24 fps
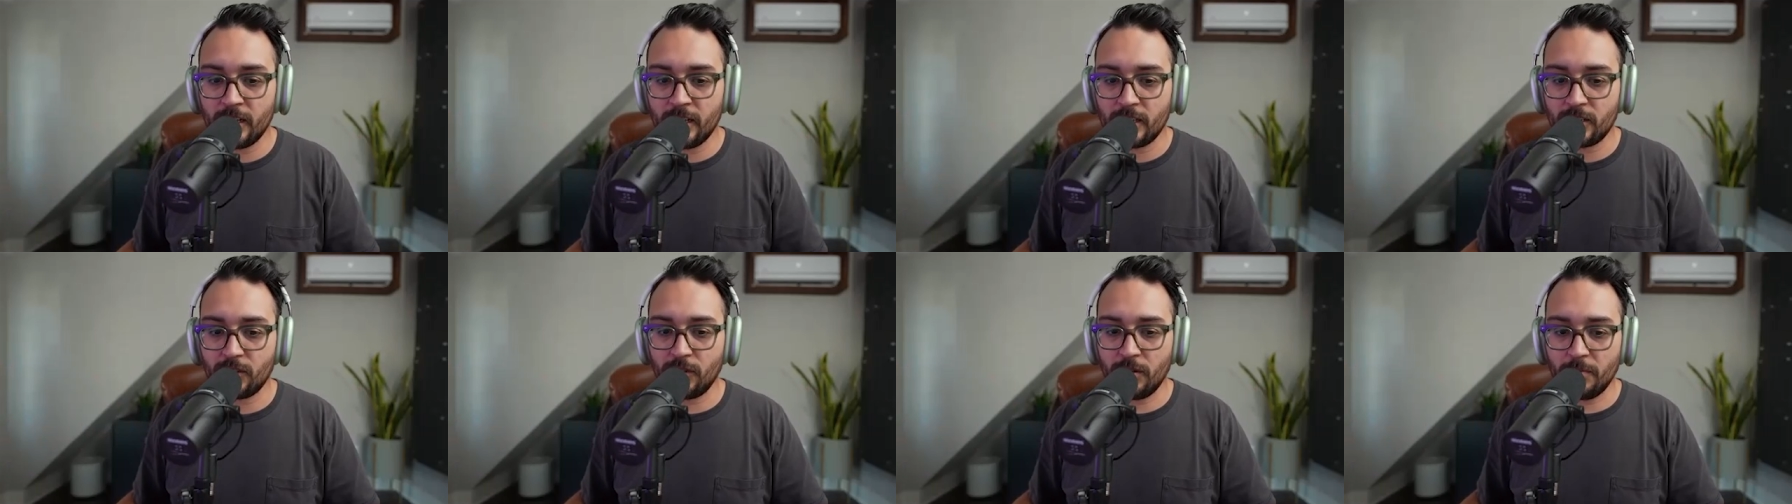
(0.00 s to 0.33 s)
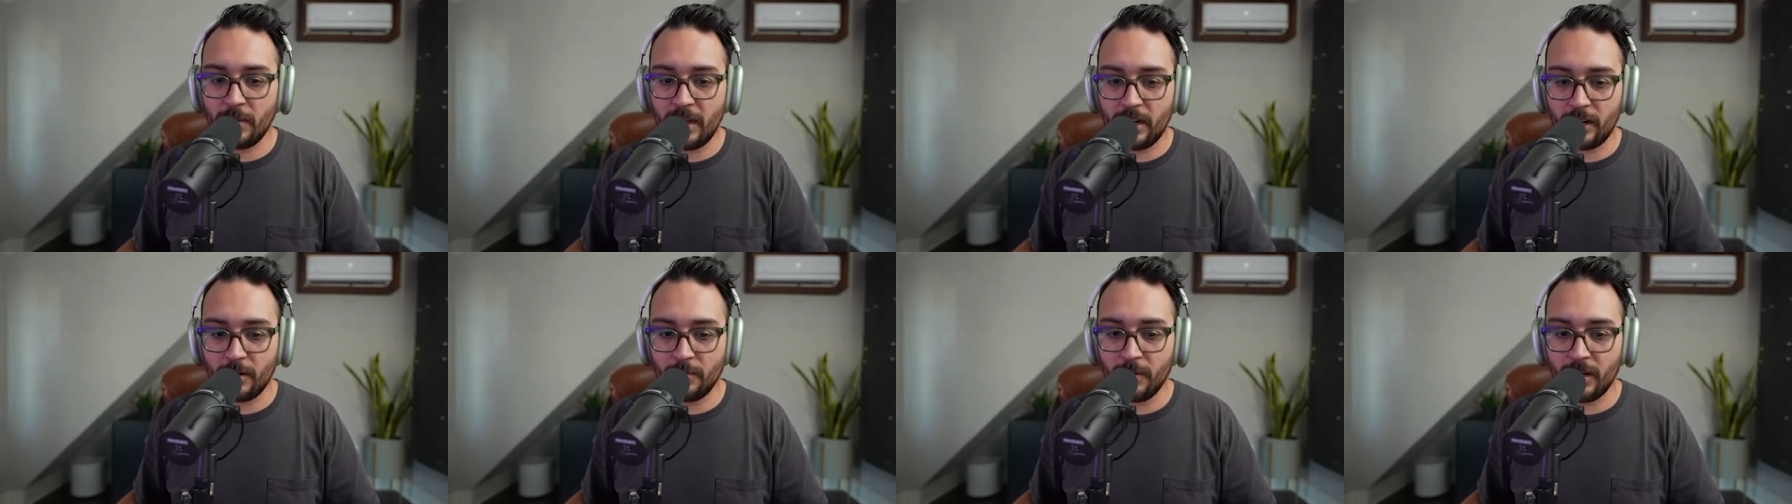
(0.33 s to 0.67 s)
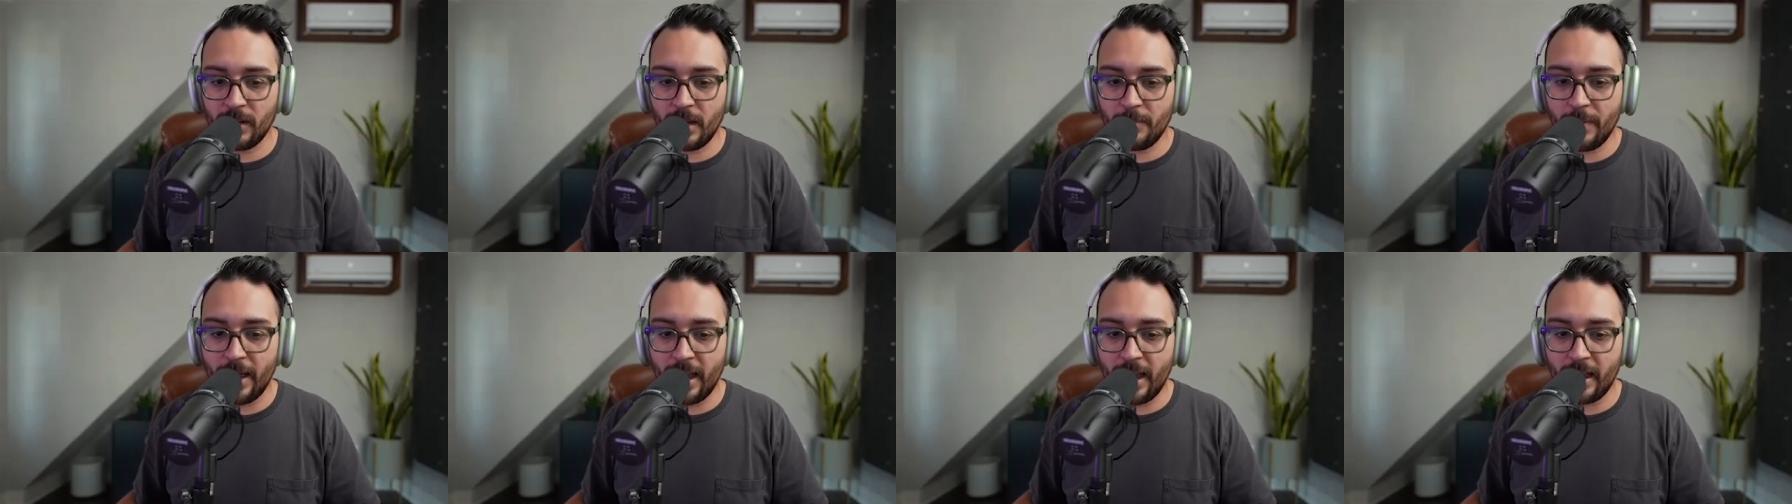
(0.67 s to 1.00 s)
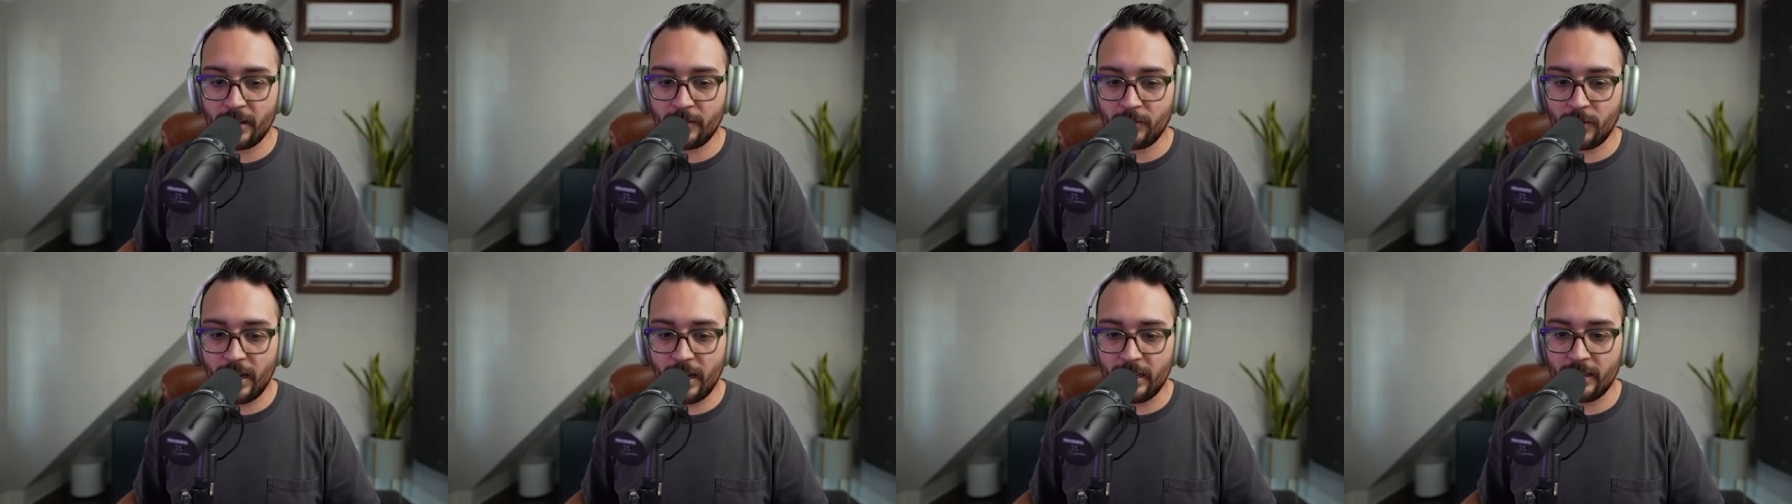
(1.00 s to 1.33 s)
So we made our money
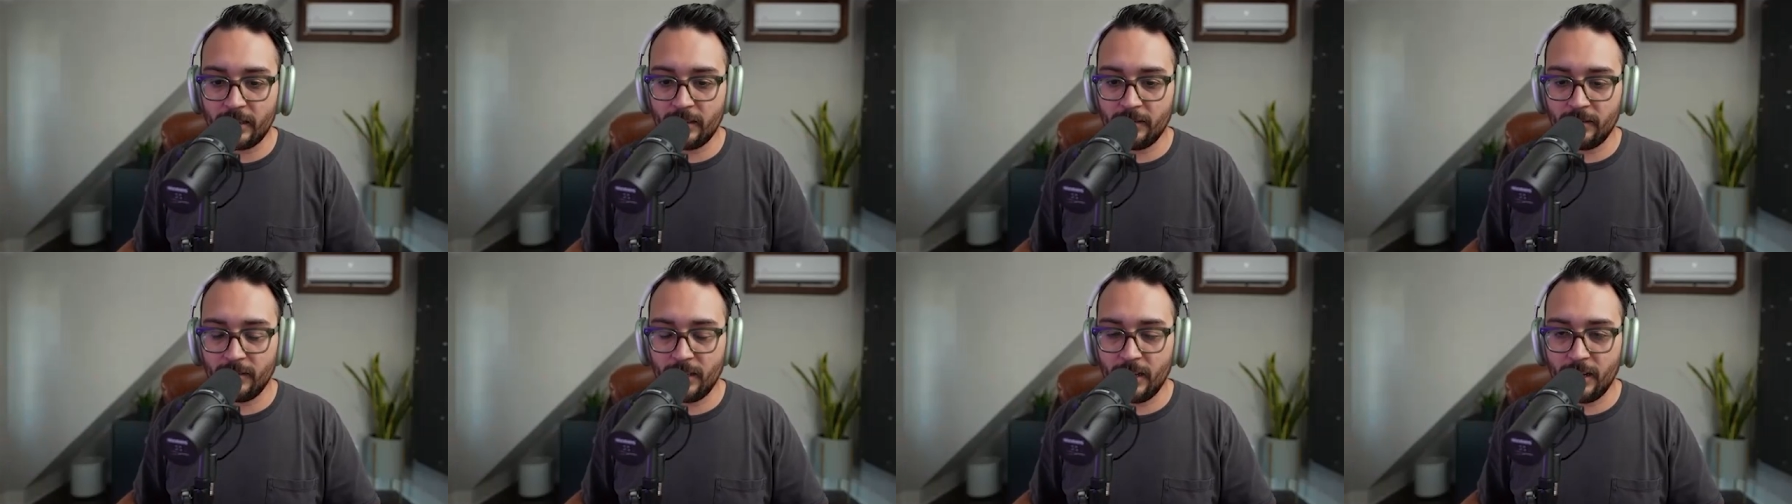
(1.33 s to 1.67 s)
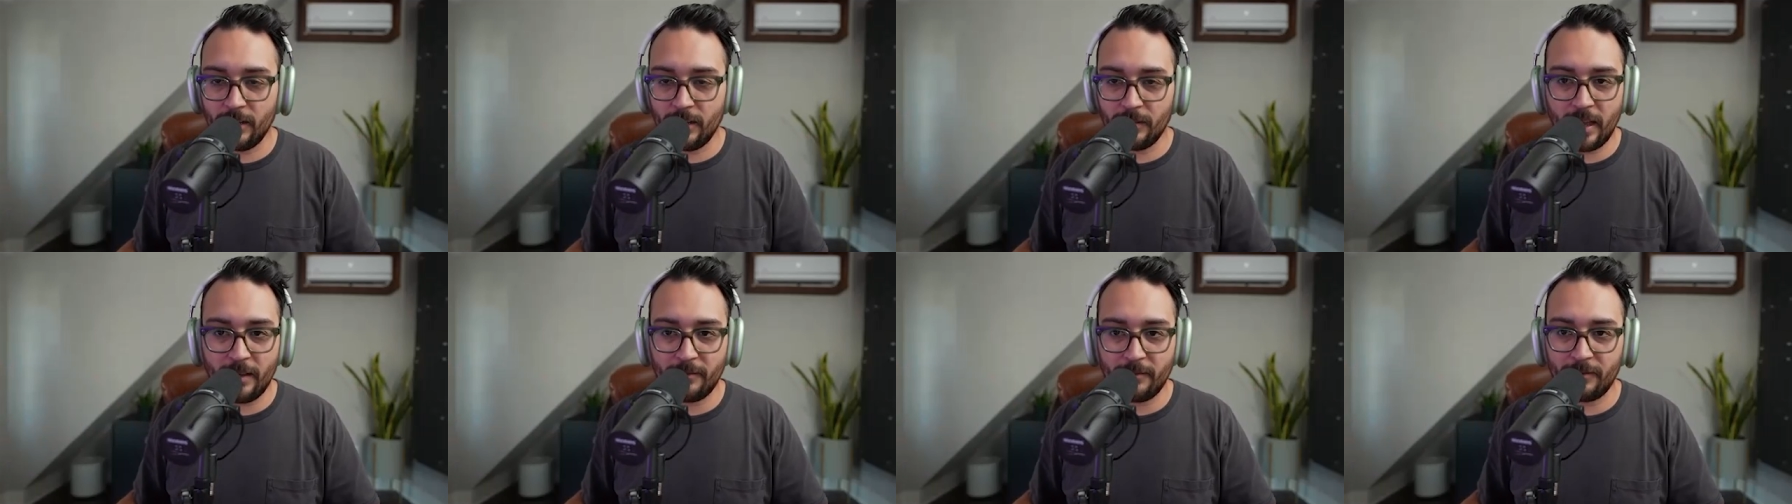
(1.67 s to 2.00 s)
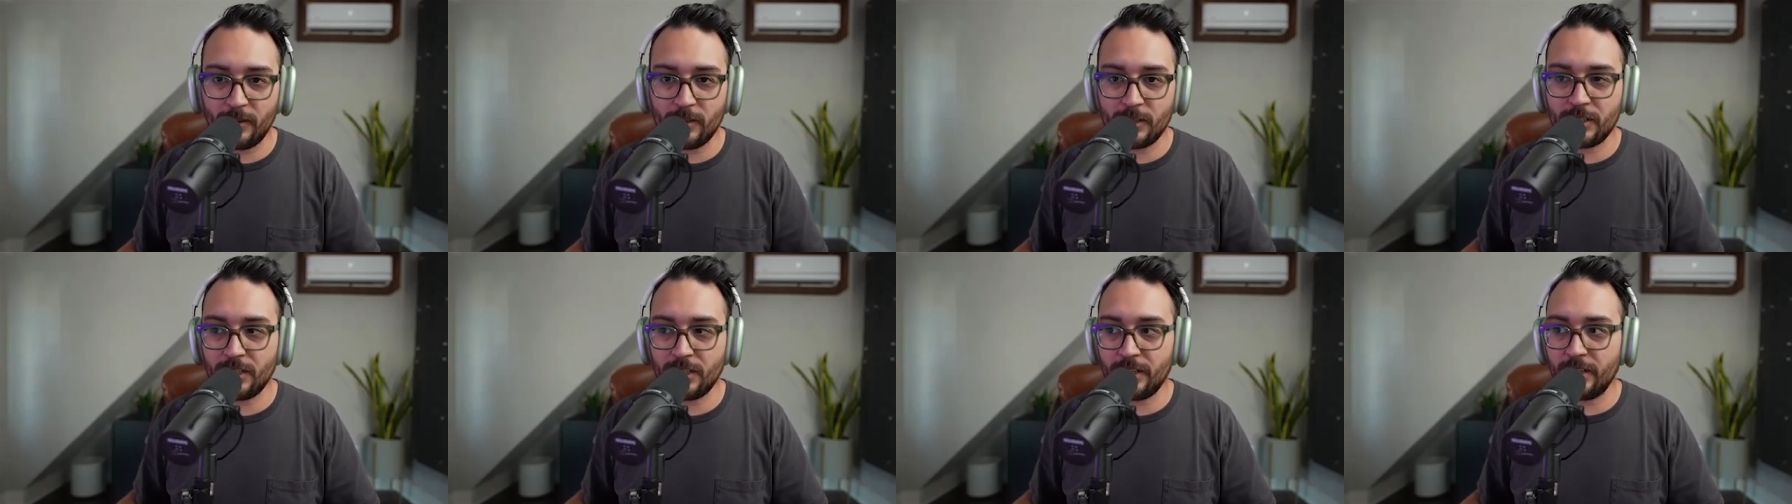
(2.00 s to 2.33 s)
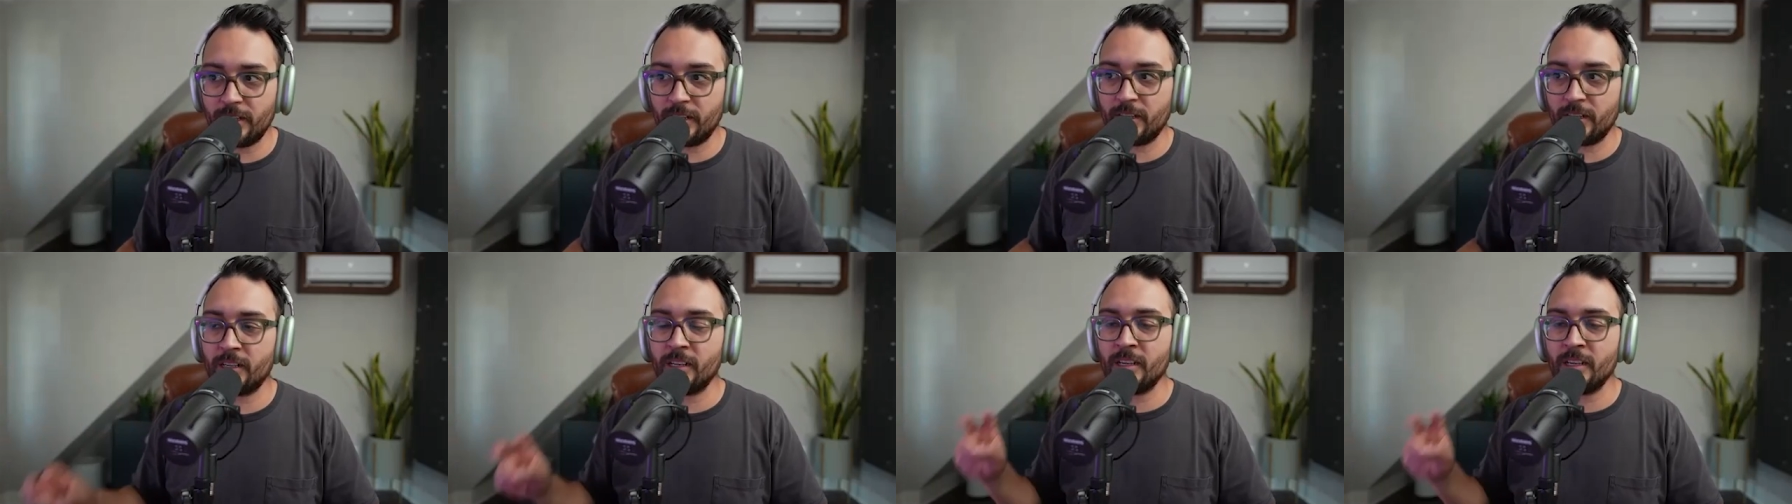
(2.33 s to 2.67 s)
back, right, you know, that first
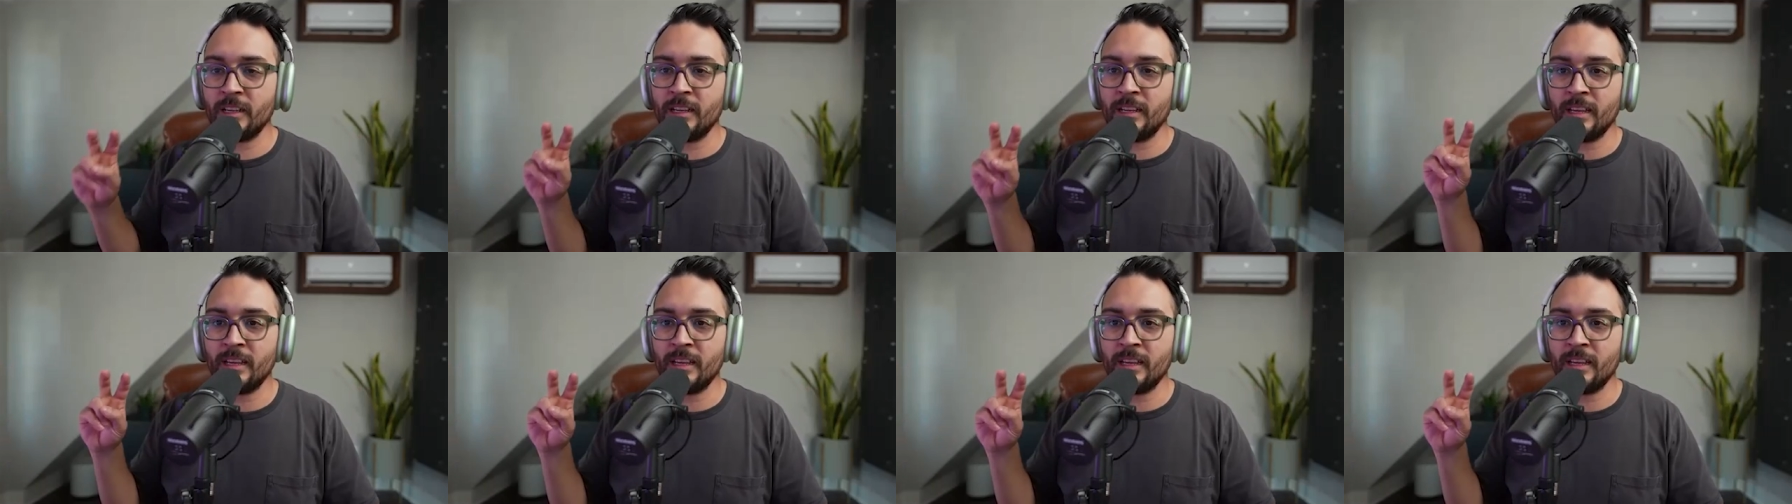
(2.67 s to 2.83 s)
year.